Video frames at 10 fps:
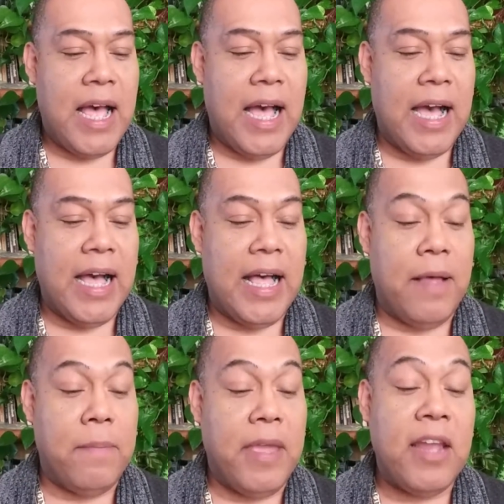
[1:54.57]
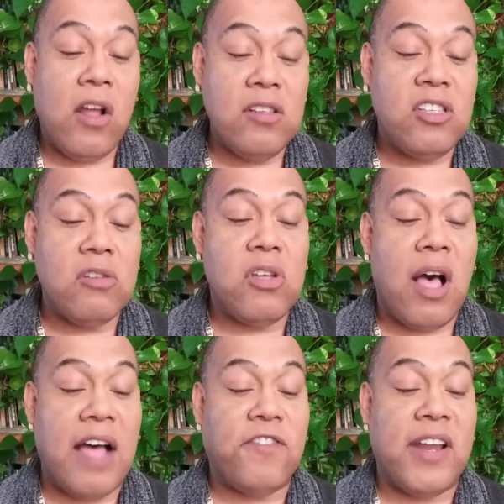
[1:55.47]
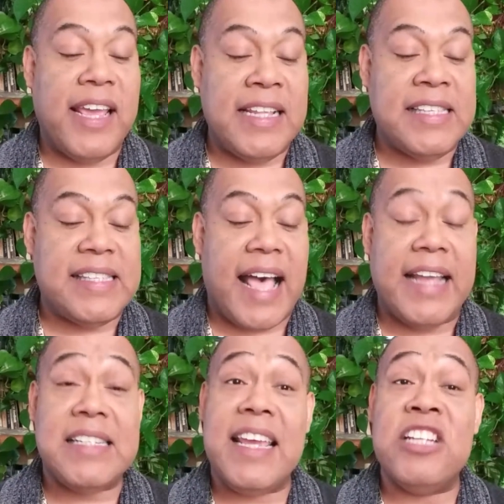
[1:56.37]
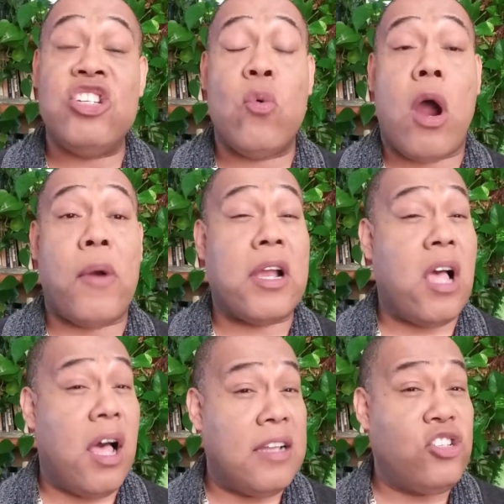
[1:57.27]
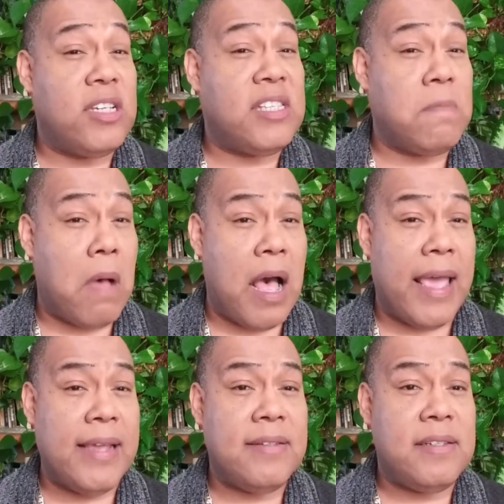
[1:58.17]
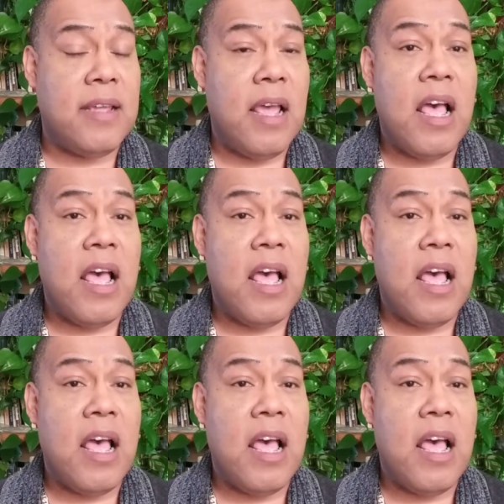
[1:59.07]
and also to offer insight into our conscious mind,